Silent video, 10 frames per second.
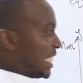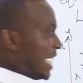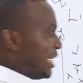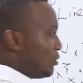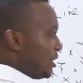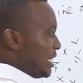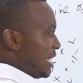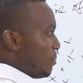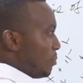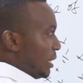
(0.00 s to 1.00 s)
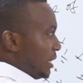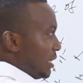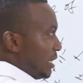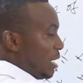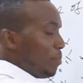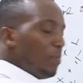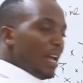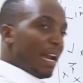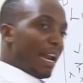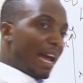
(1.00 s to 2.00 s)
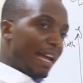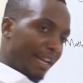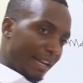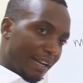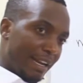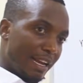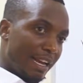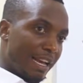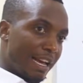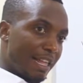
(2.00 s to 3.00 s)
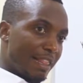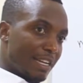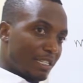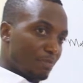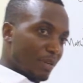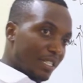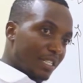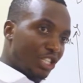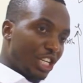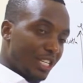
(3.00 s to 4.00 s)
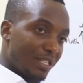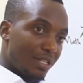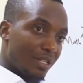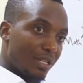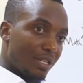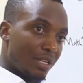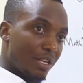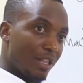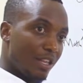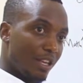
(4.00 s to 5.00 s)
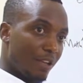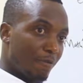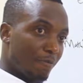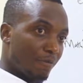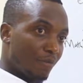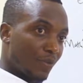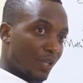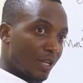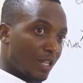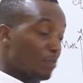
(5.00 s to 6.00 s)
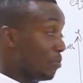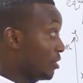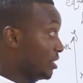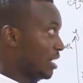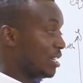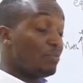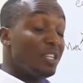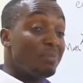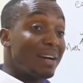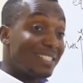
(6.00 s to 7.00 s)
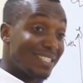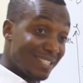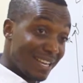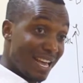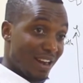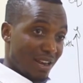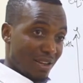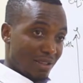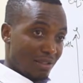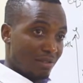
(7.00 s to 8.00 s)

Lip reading: try to establish a line that best shares the points and minimizes the error.